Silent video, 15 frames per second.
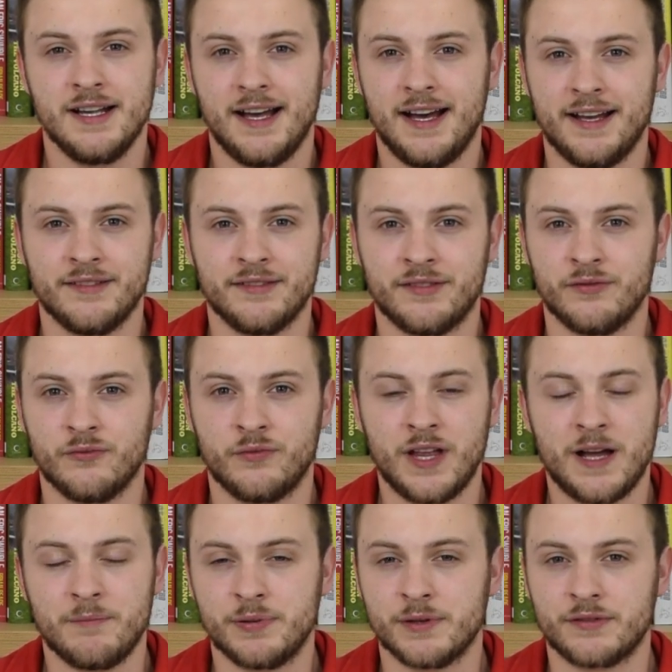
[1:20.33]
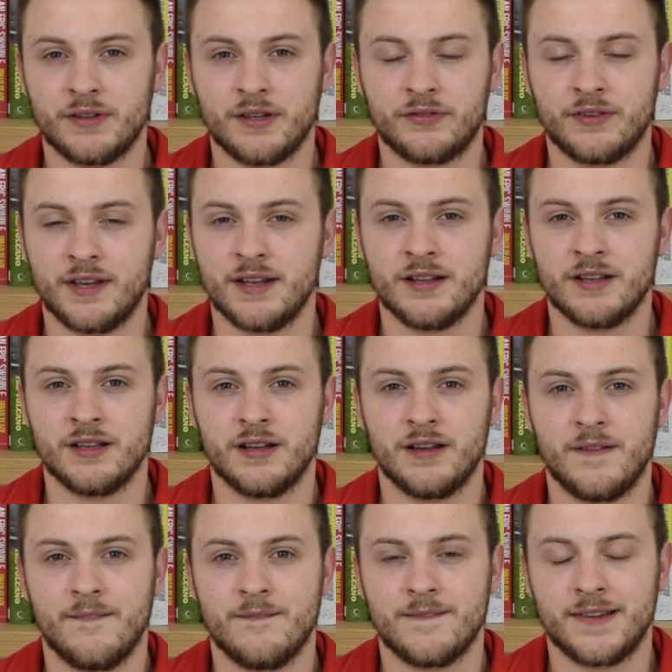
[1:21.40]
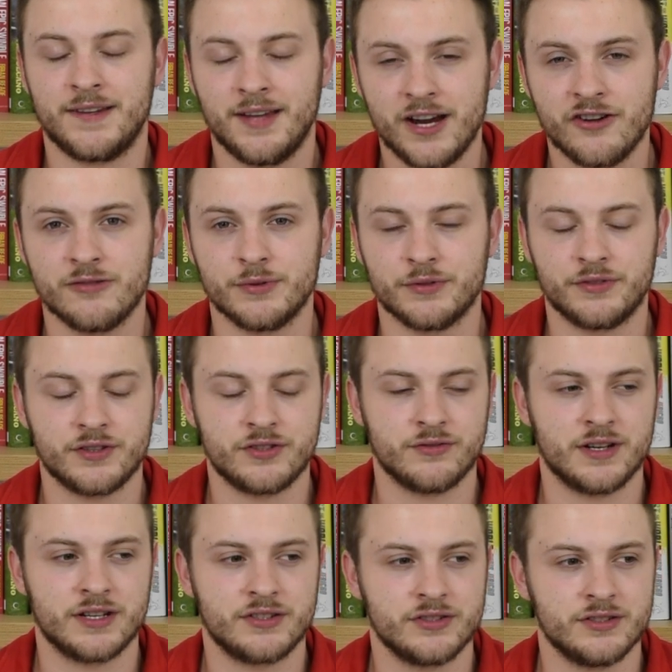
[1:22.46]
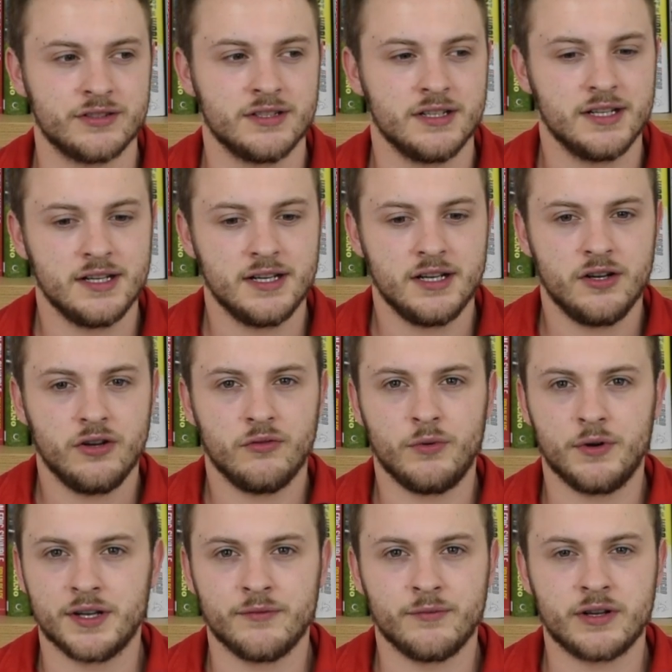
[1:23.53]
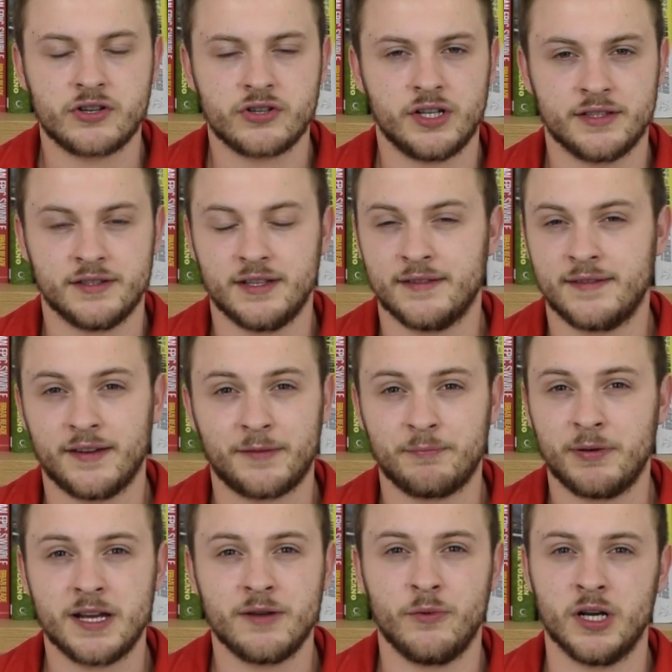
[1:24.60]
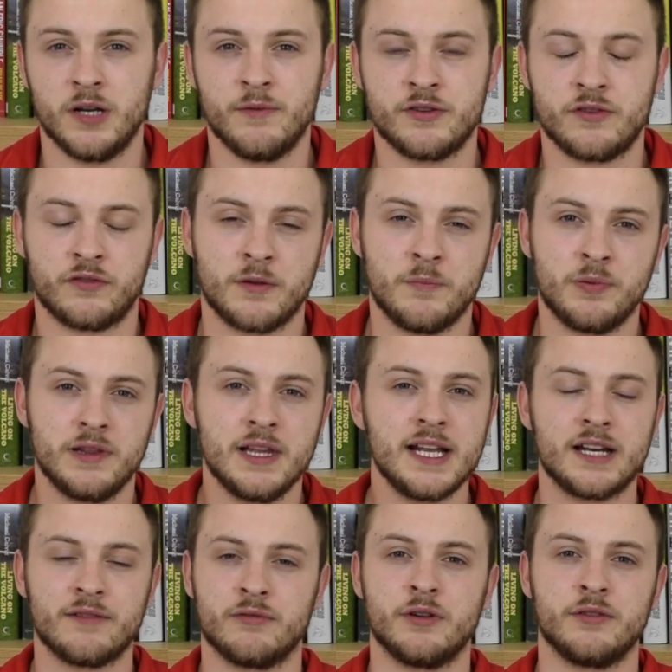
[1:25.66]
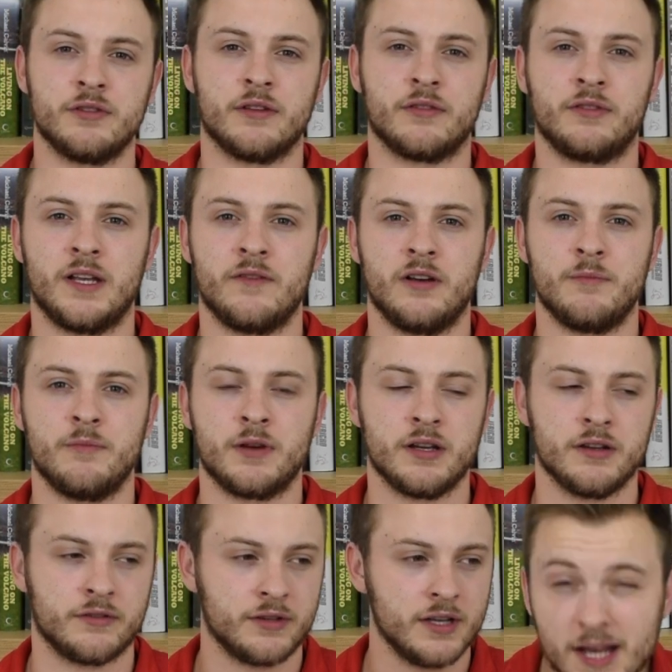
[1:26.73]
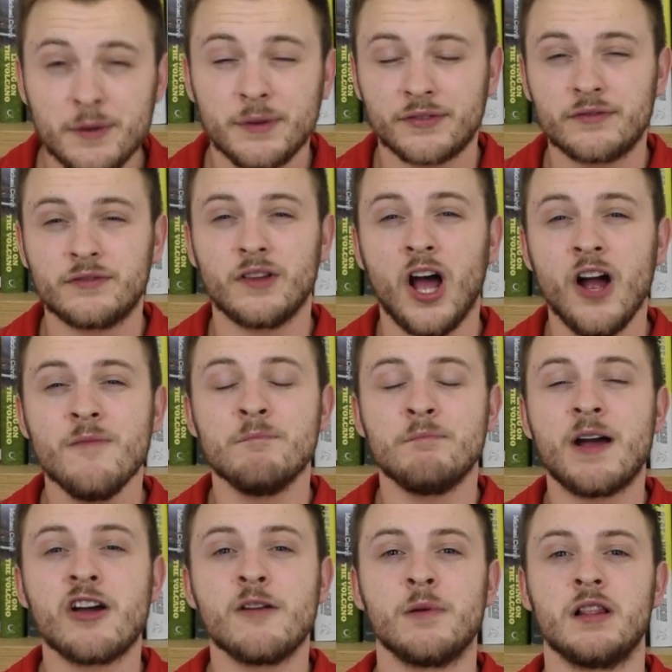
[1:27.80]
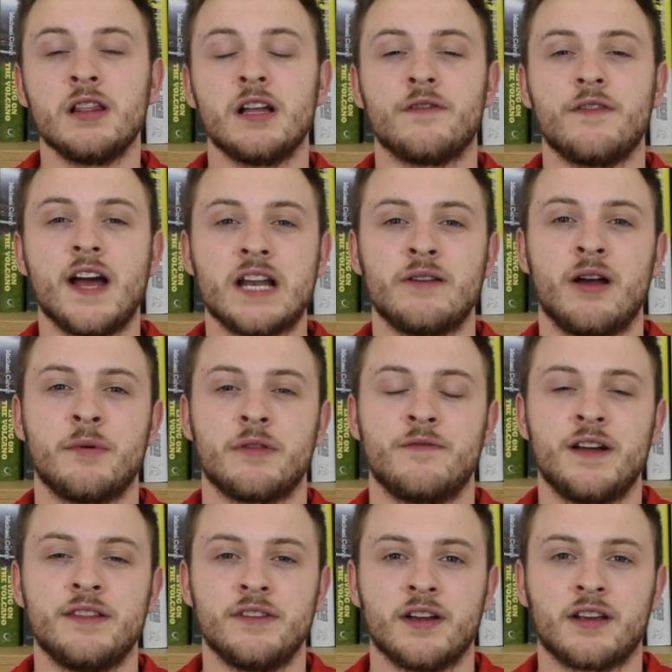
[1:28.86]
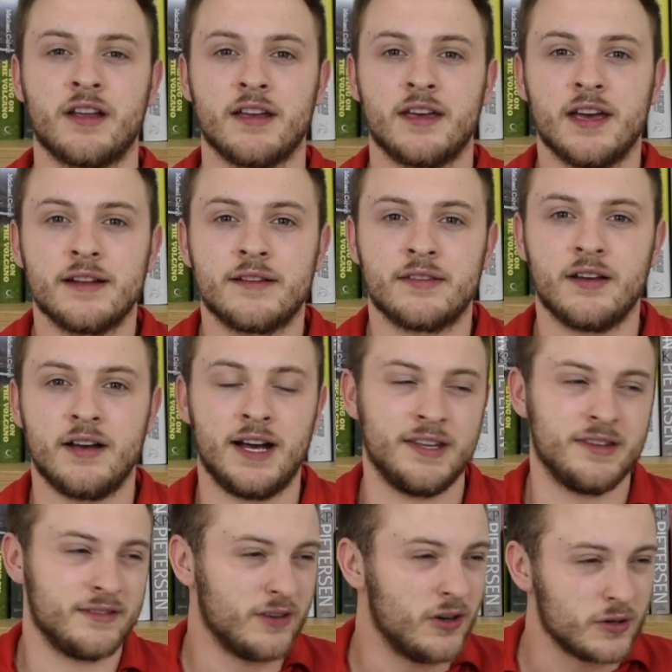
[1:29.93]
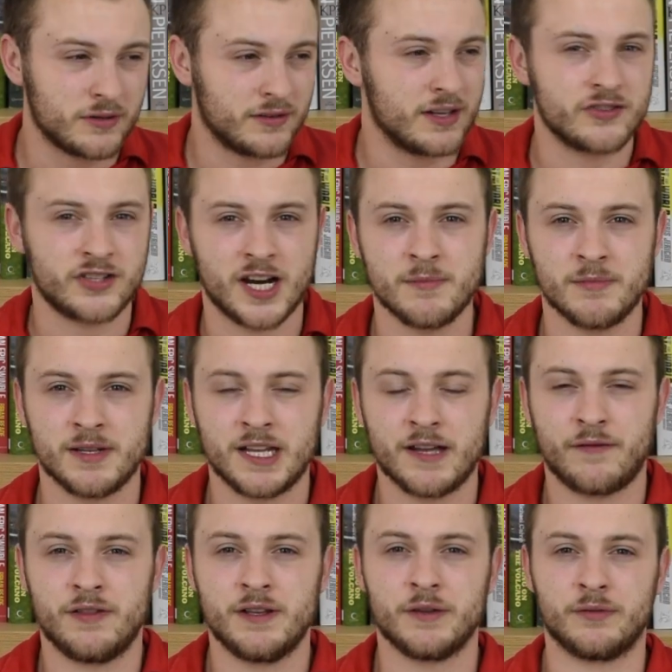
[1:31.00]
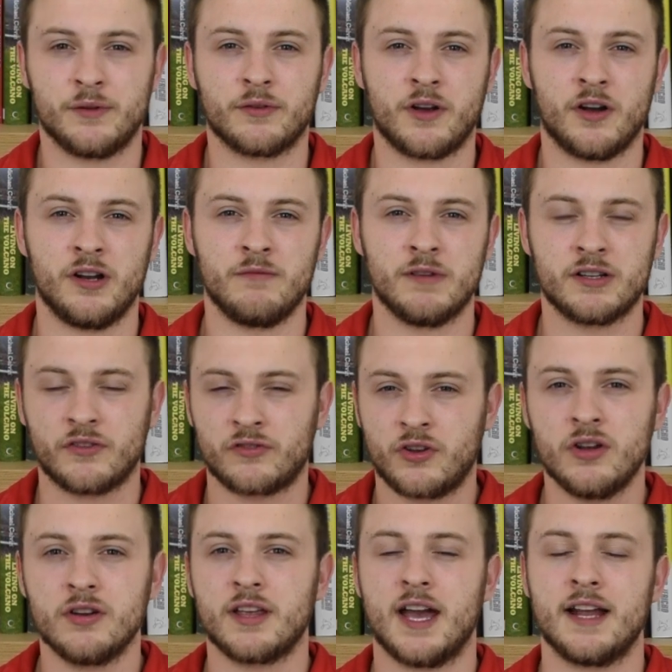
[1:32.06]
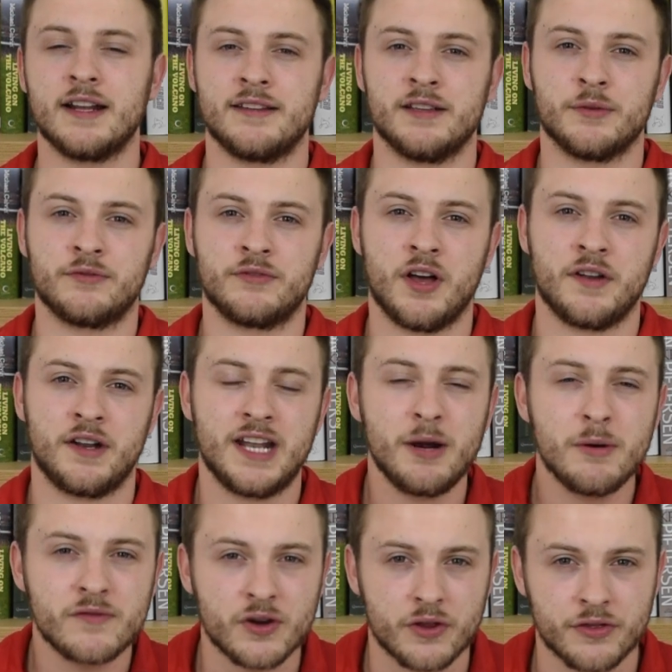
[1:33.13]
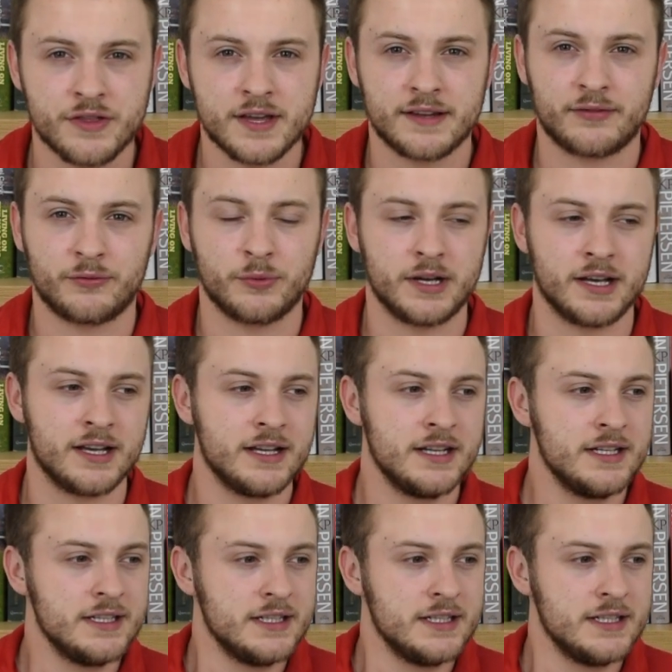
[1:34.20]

And that puts us in a terrible situation. One in which I didn't anticipate, one in which has completely ruined our summer, because it was unbearable enough anyway with Van Dijk and Keita and Oxlade-Chamberlain, everything else that was going on. We just couldn't get any deals done, and now we've got this where,